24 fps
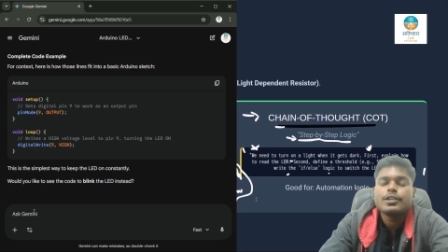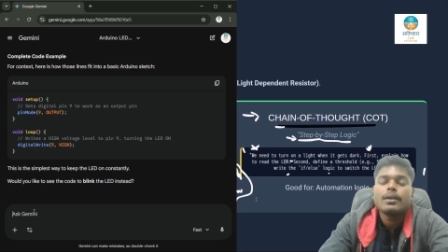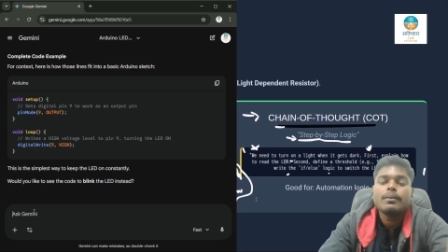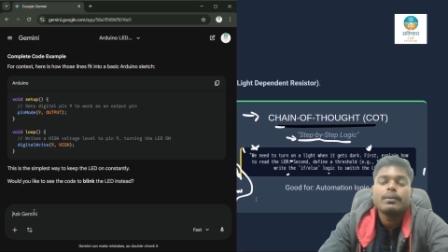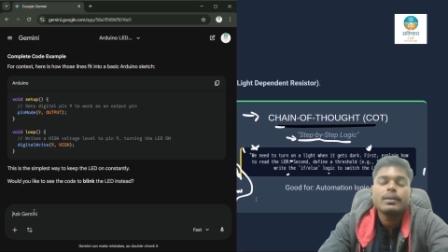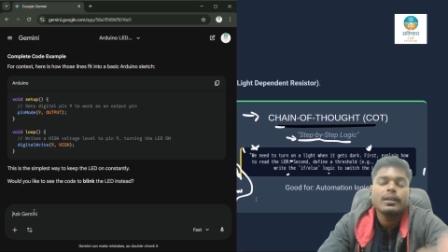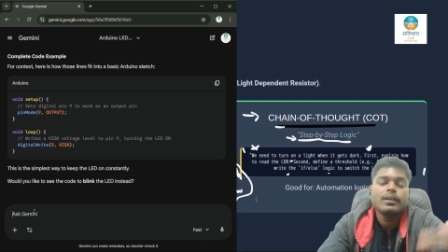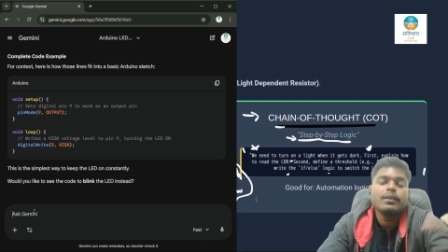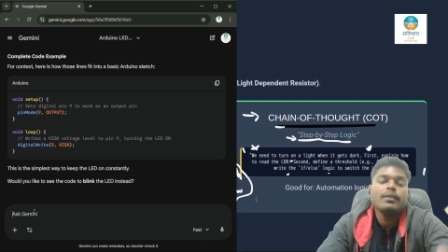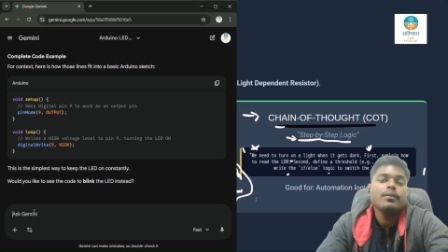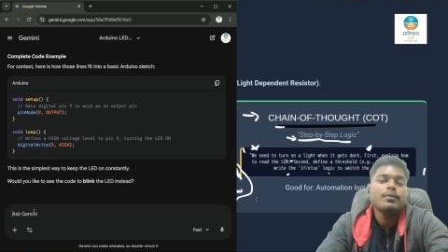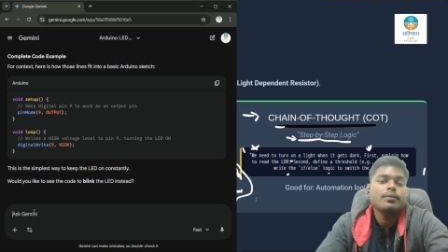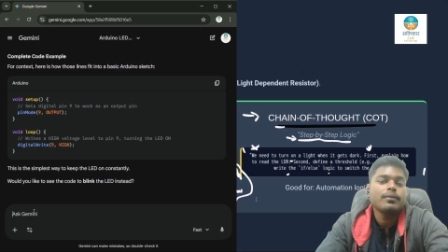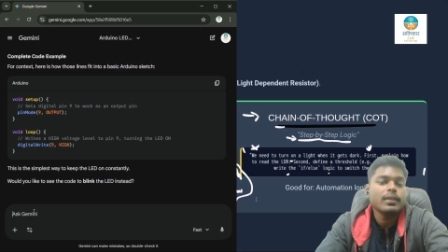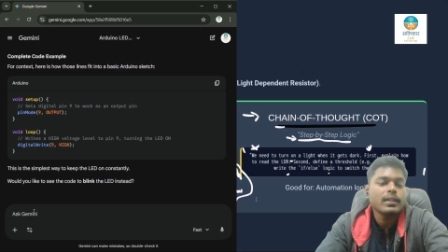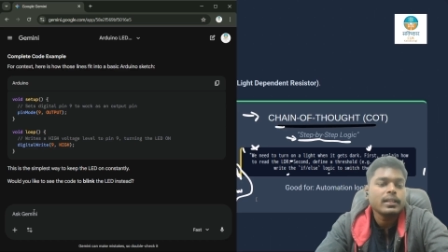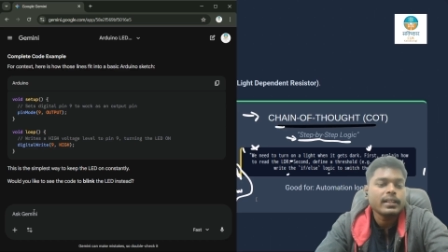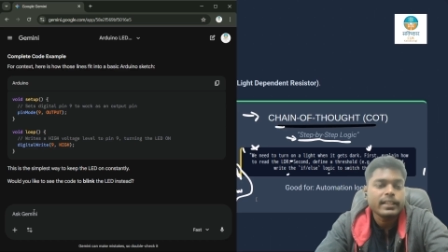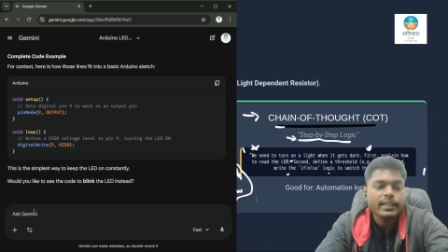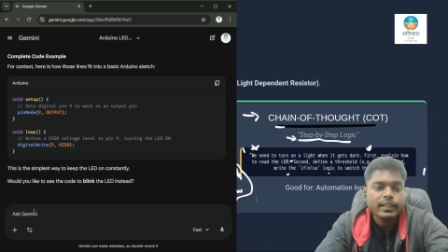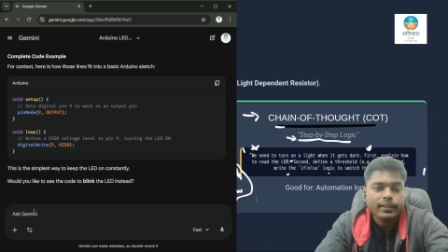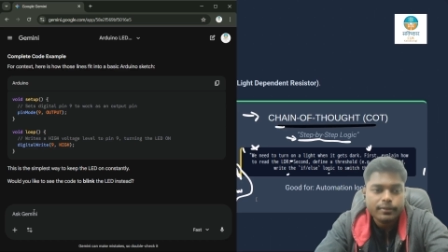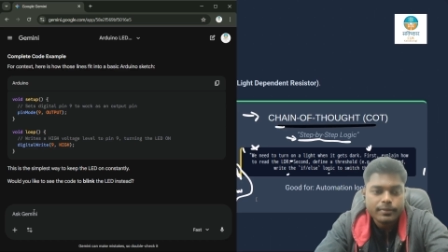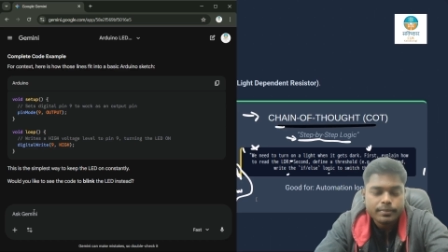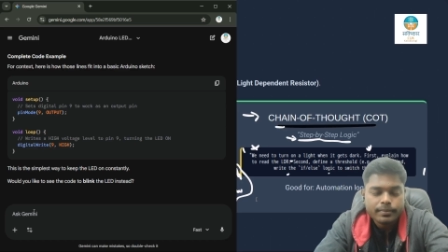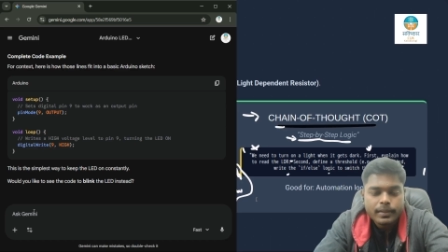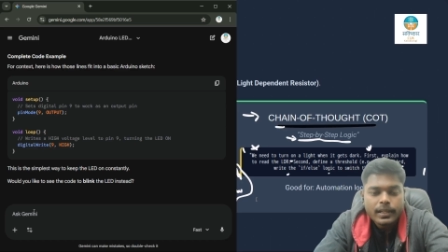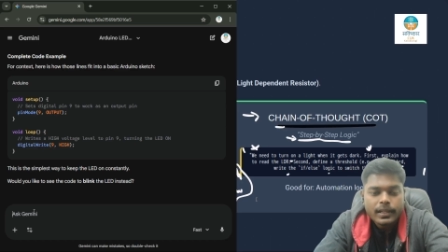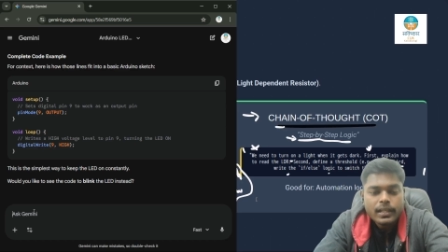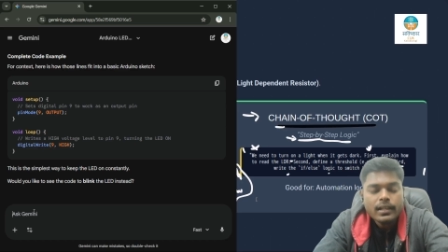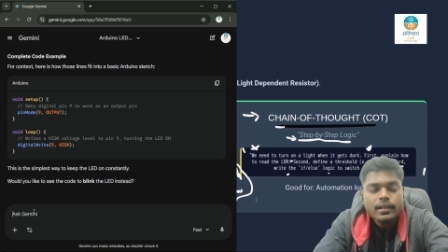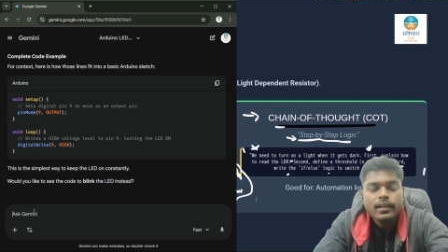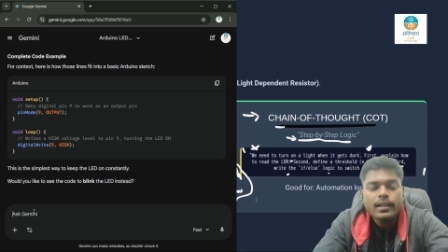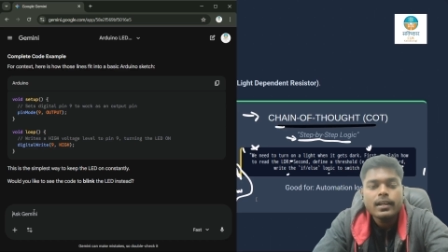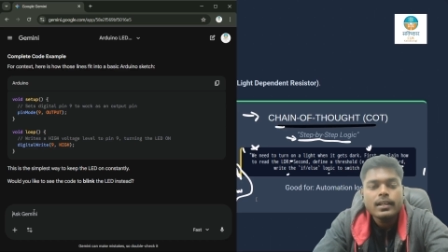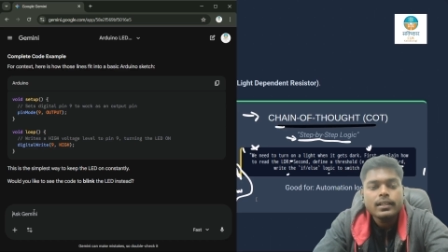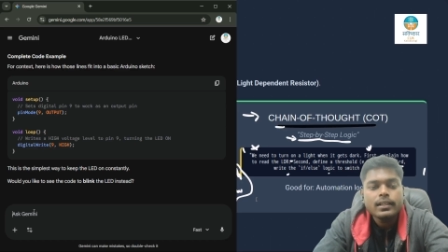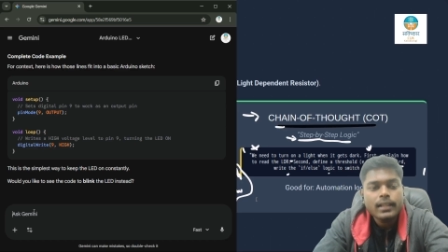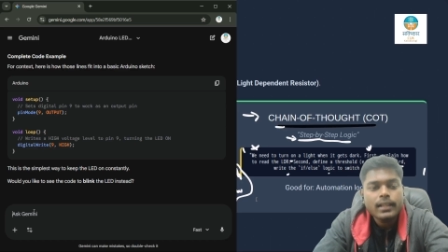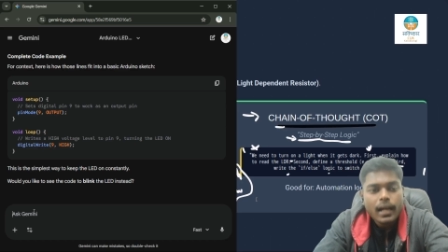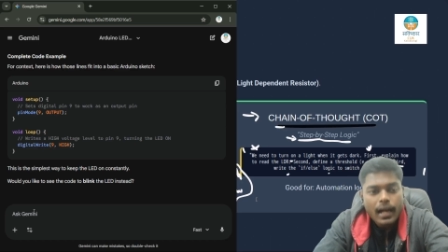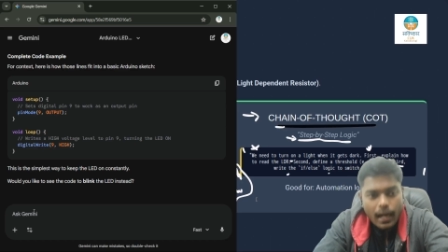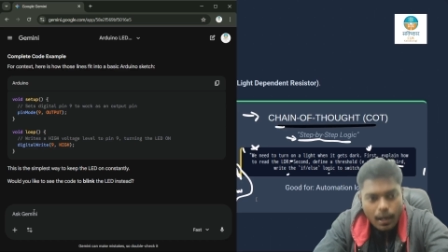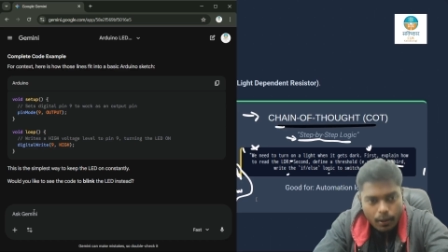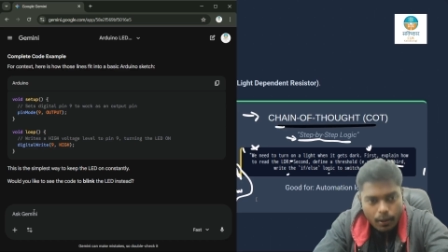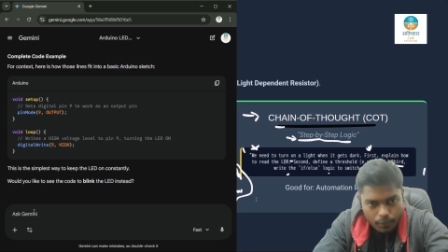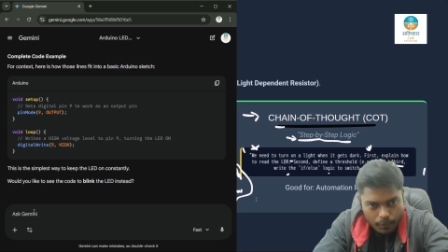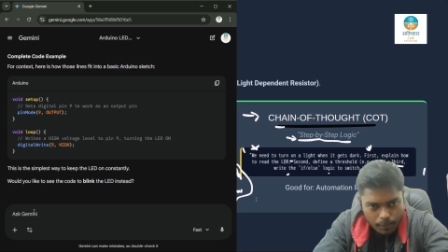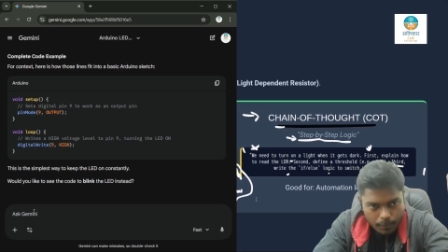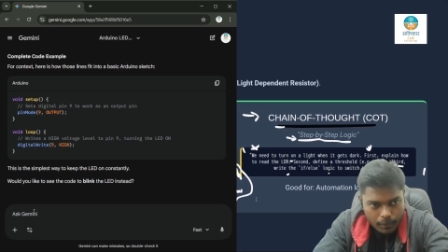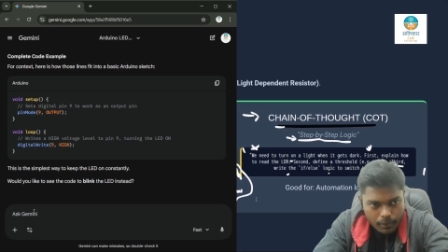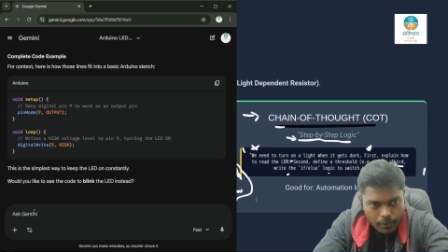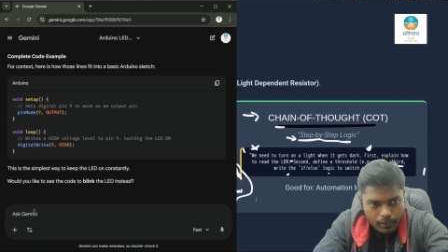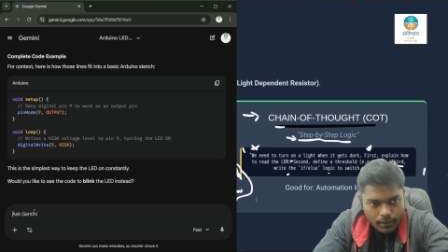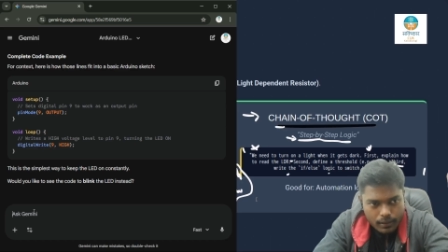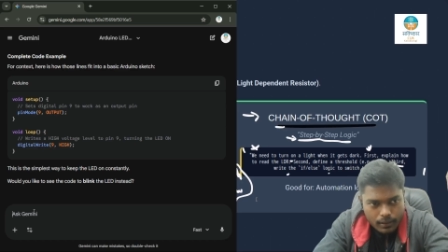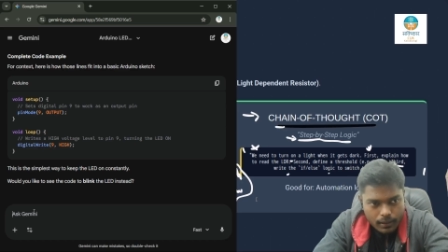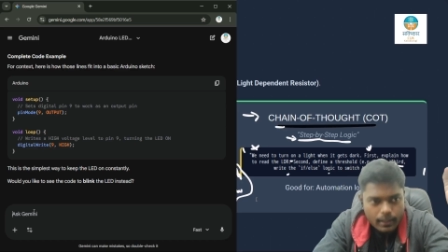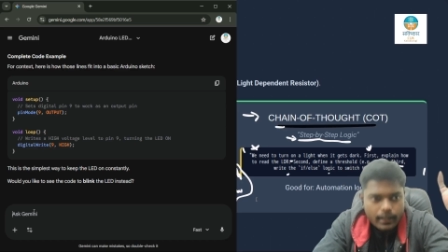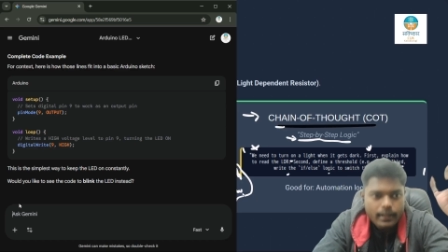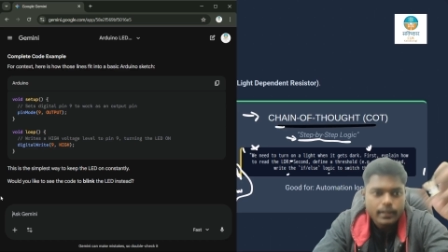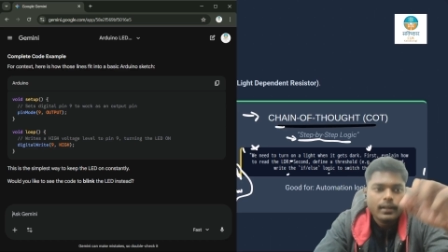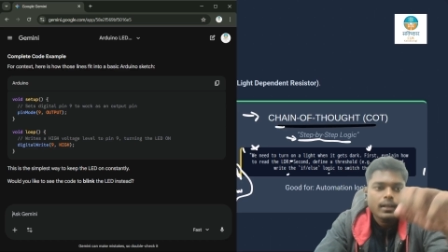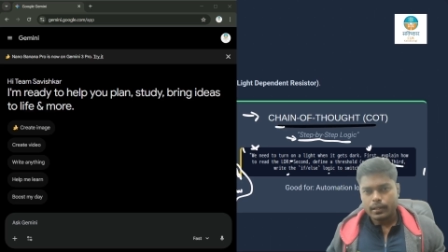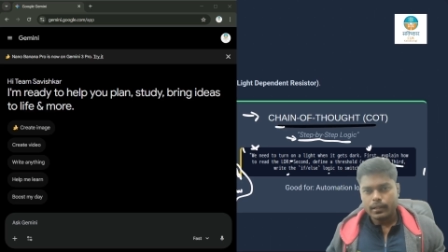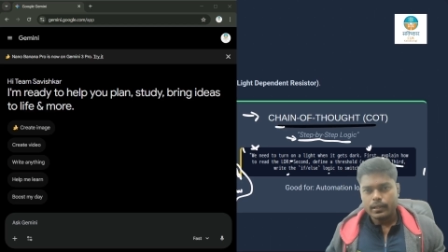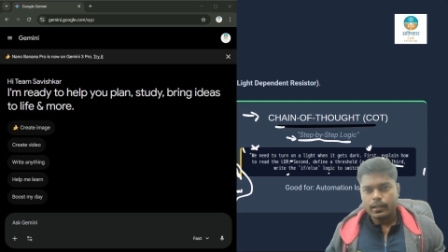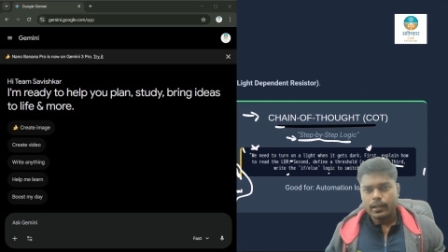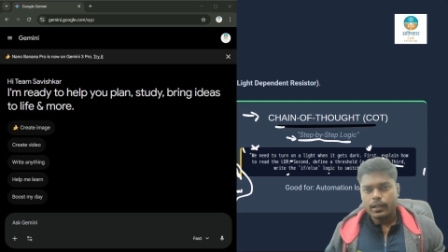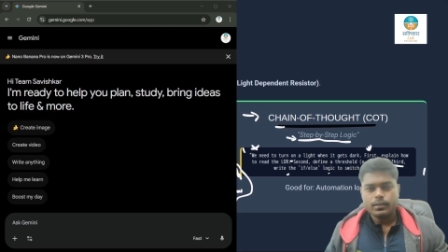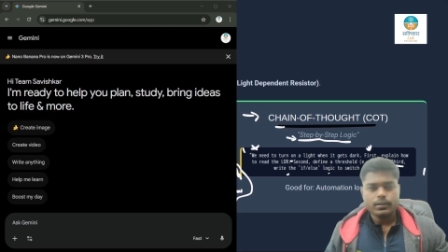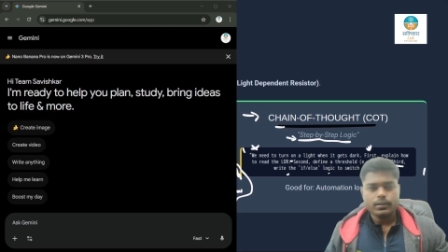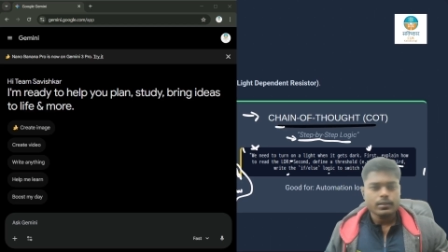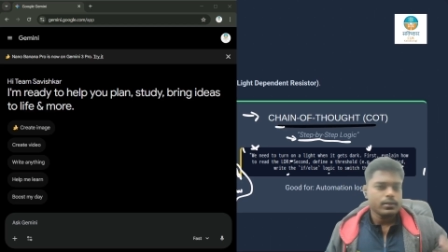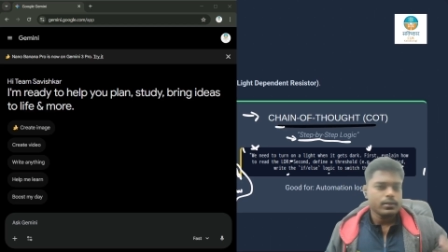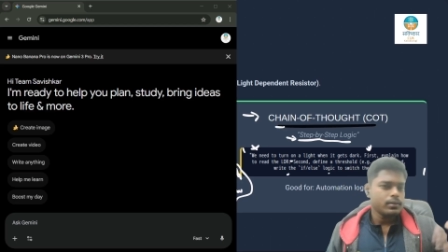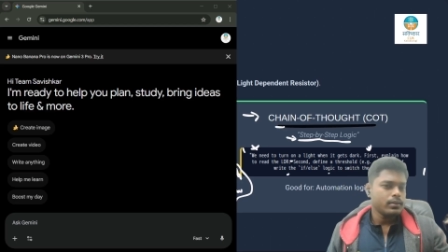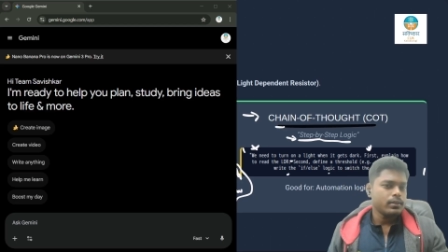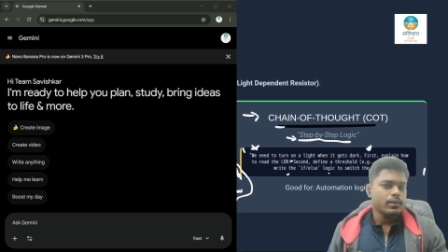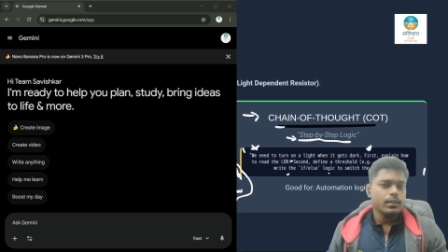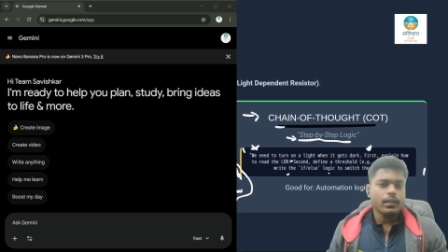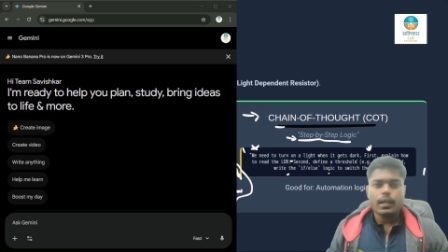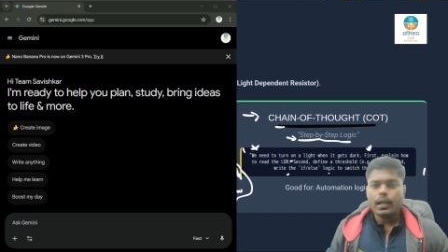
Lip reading: Gemini will give me out. All right, guys.